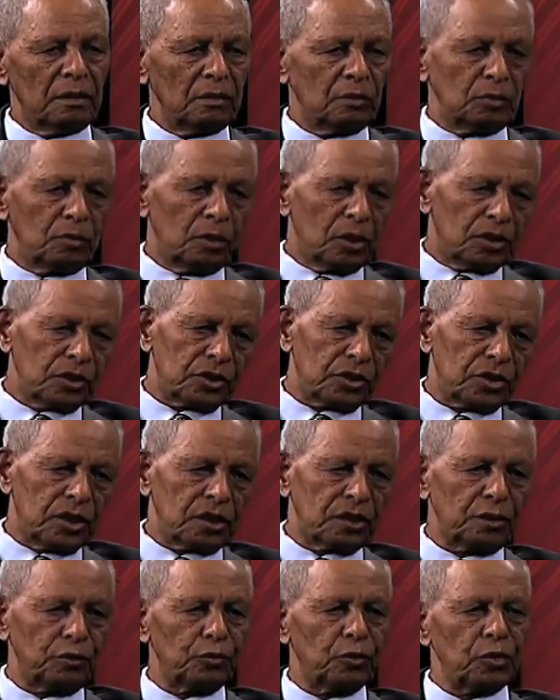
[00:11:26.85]
worth
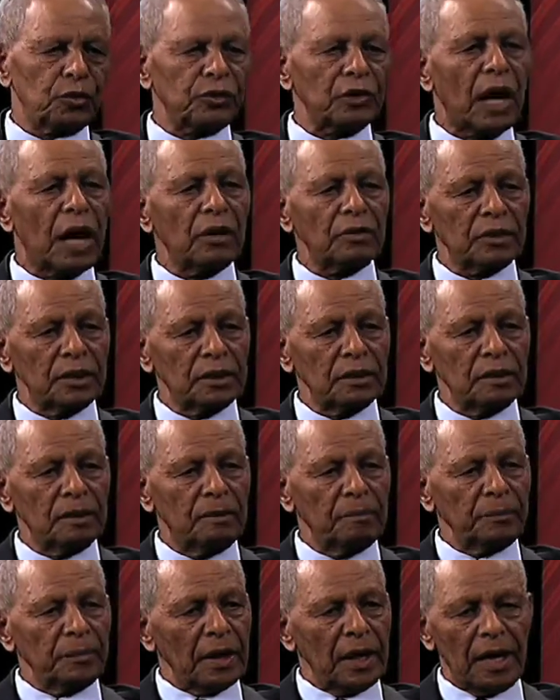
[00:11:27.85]
$34,000,
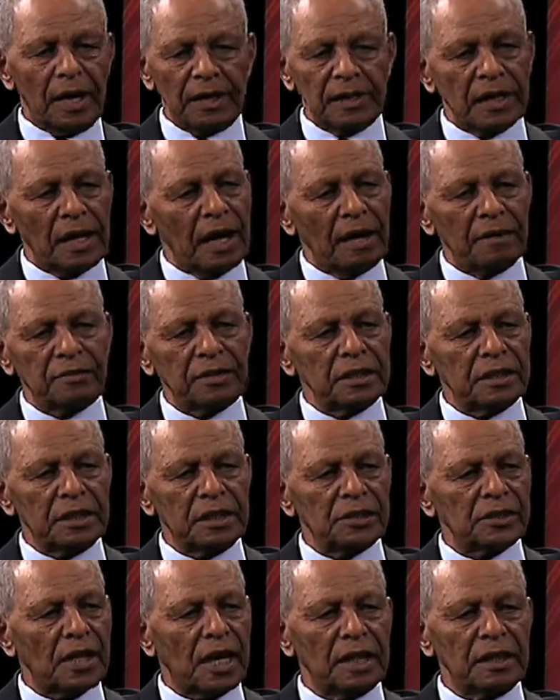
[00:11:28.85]
and I have the
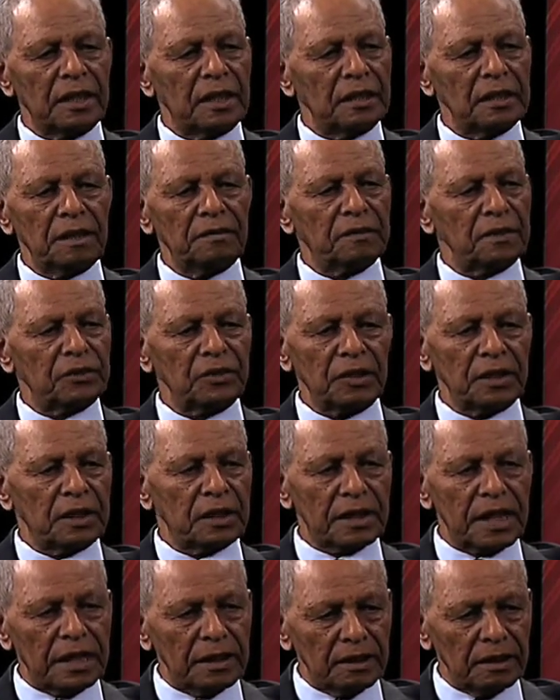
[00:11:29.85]
design and everything
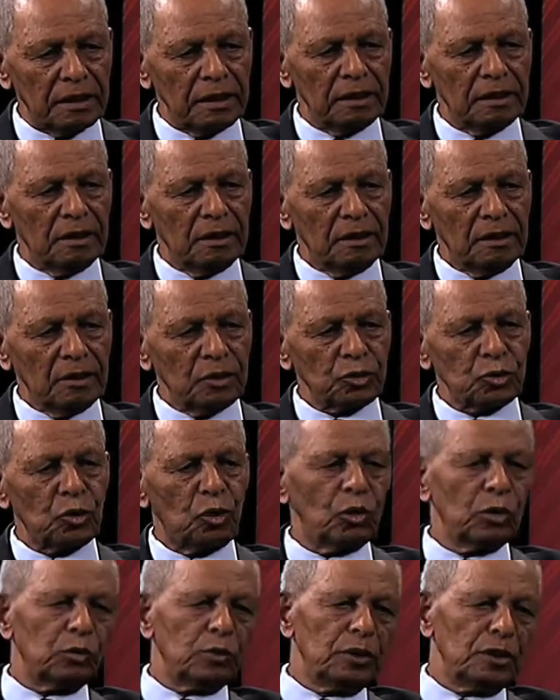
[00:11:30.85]
ready. So
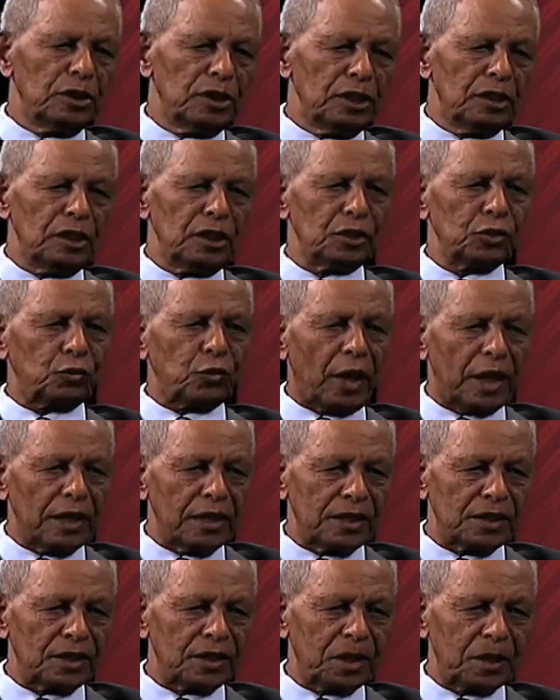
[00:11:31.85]
all we need is
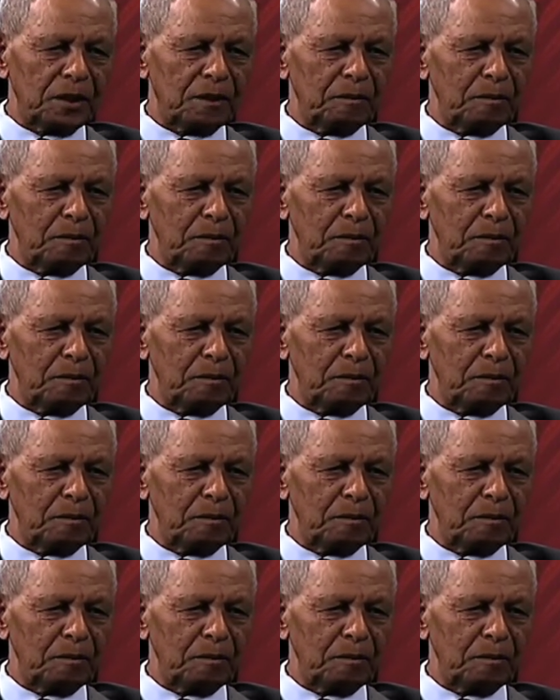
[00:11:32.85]
financing.